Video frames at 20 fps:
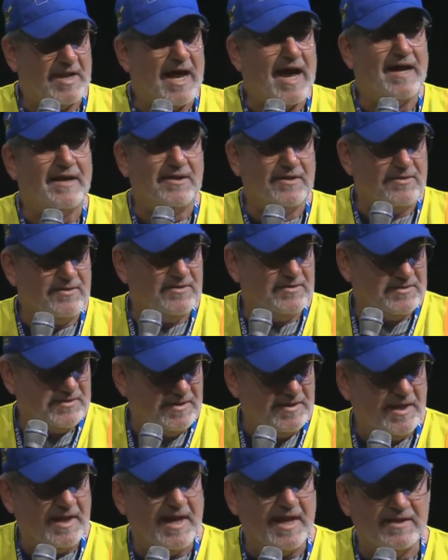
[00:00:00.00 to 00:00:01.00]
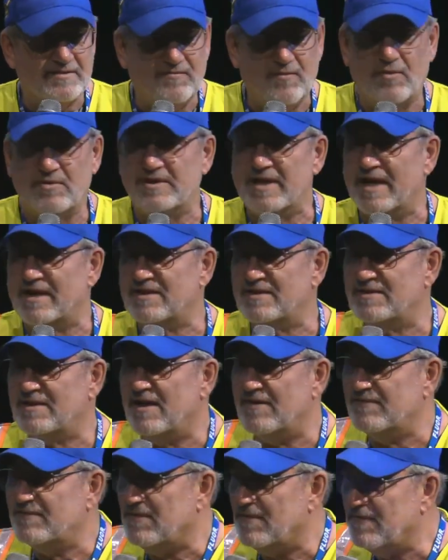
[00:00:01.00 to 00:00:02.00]
binoculars and the nice Vortex
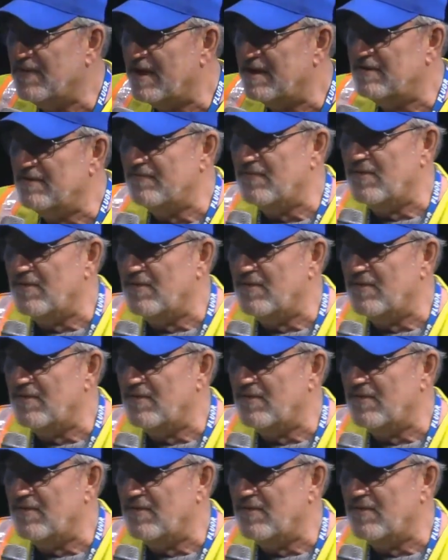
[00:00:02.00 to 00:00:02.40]
stuff. So thank you,